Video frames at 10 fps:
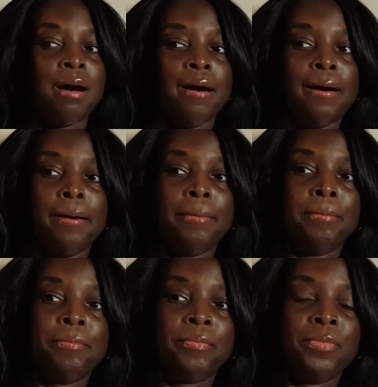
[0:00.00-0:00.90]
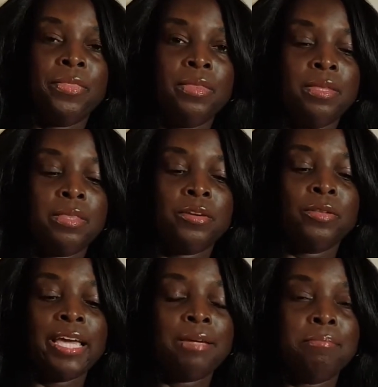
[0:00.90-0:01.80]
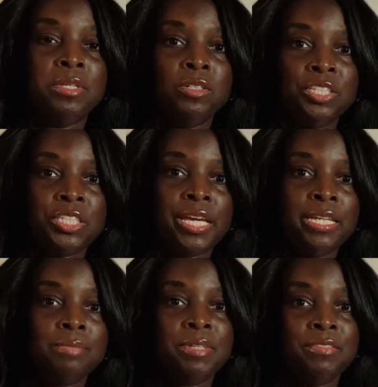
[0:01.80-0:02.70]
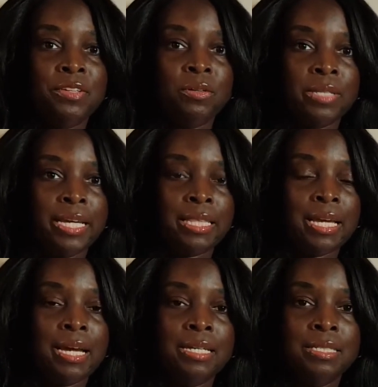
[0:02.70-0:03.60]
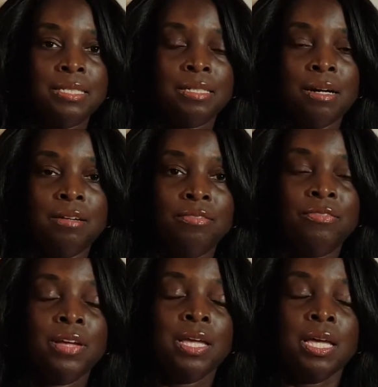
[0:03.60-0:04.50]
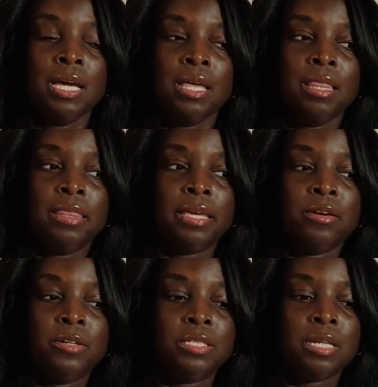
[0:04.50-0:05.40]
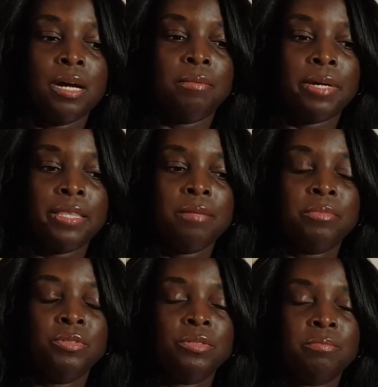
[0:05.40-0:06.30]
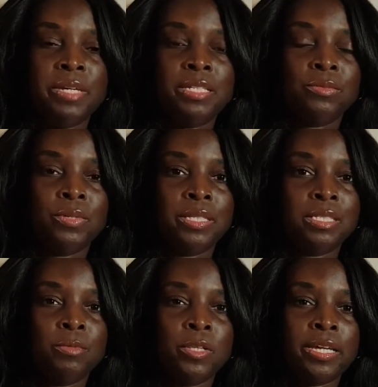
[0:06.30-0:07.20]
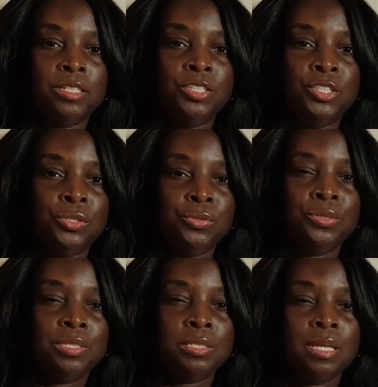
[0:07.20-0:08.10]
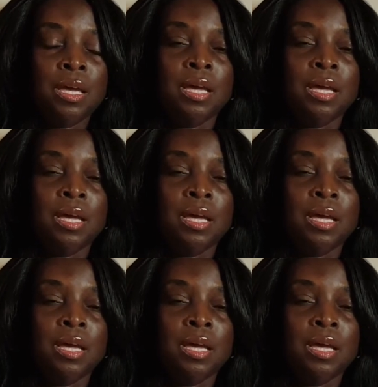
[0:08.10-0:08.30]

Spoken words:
They're like milkshakes, but if you don't like that kind of stuff, there's, I think Boost makes one that's more like a juice.